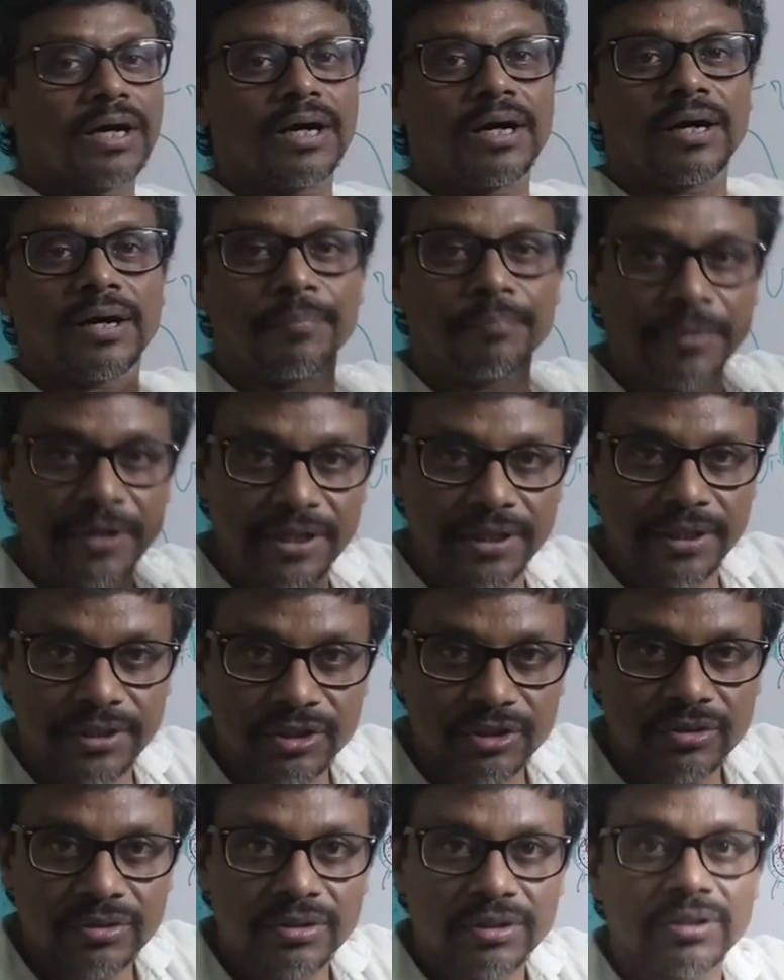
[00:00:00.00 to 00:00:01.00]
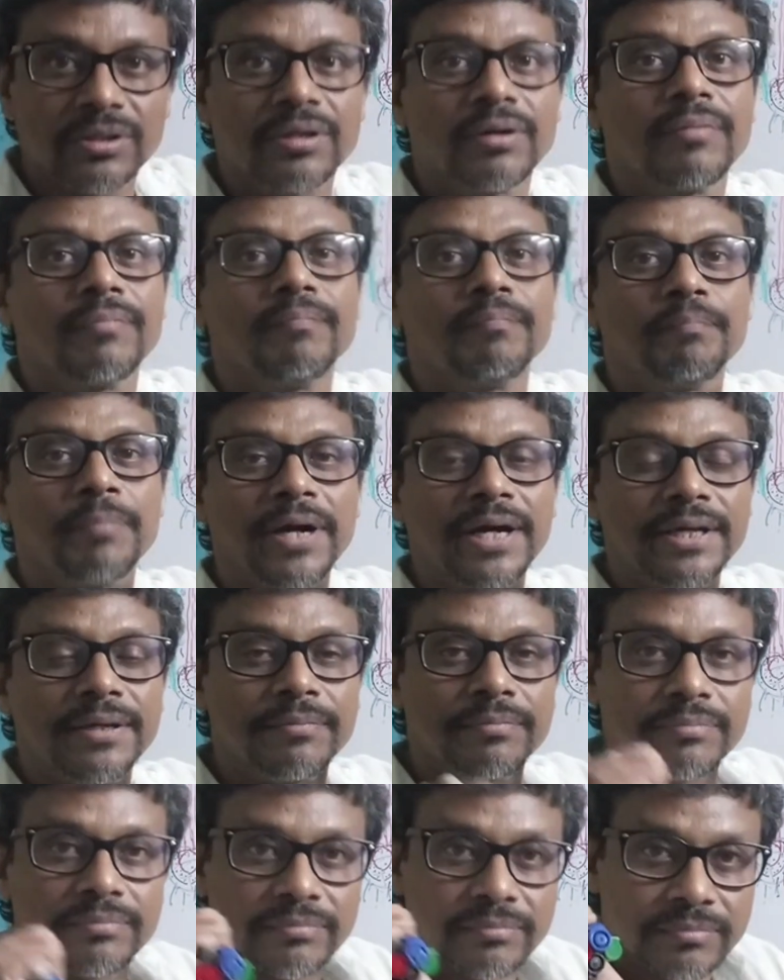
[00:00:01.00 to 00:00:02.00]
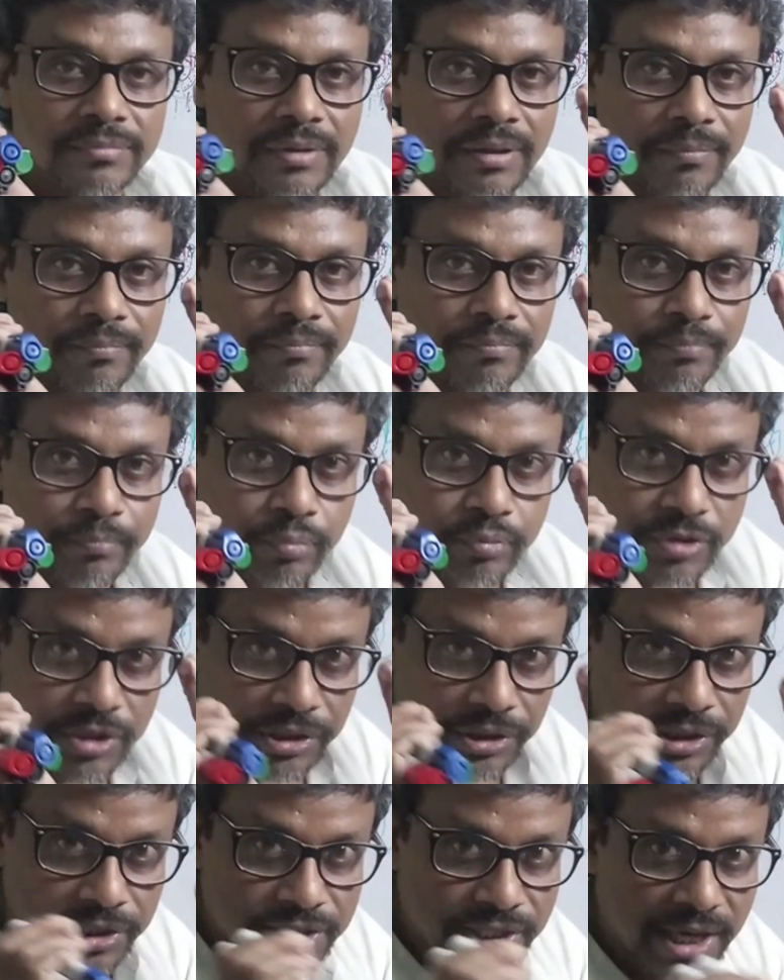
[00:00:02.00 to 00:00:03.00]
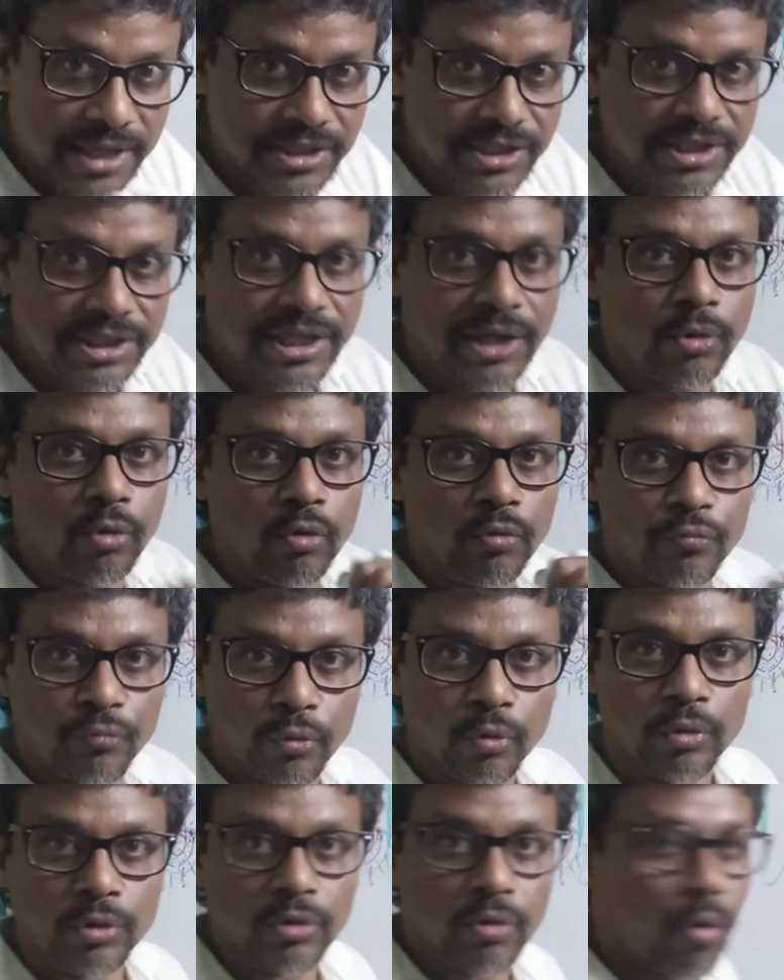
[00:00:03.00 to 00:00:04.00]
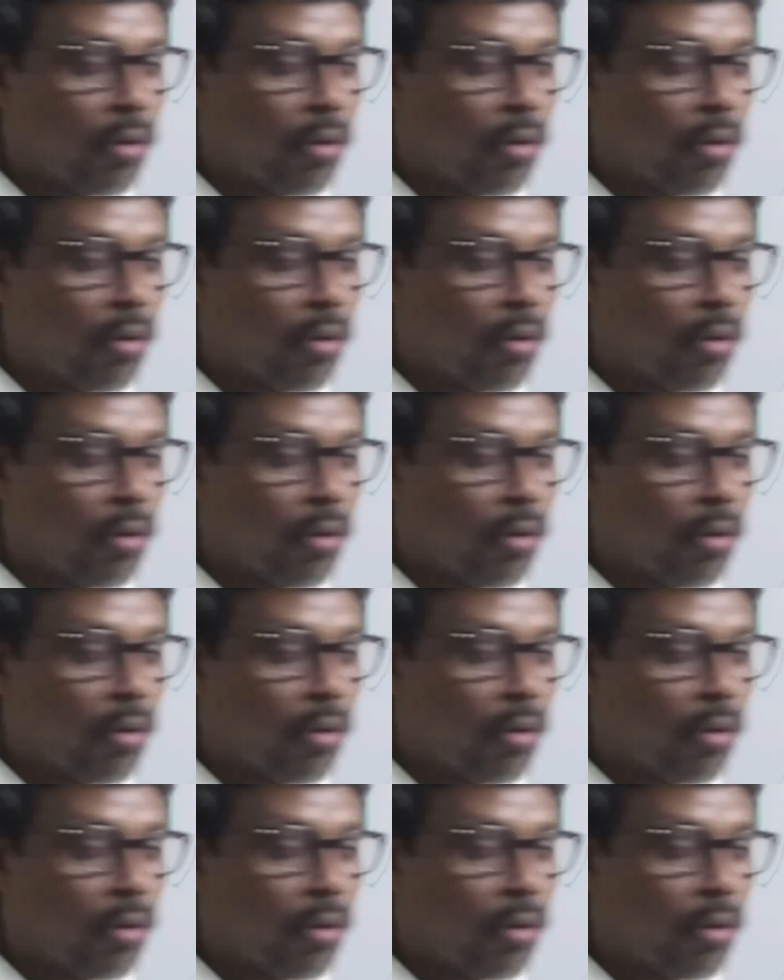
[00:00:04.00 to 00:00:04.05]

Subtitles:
a bit by synthesizing their own food.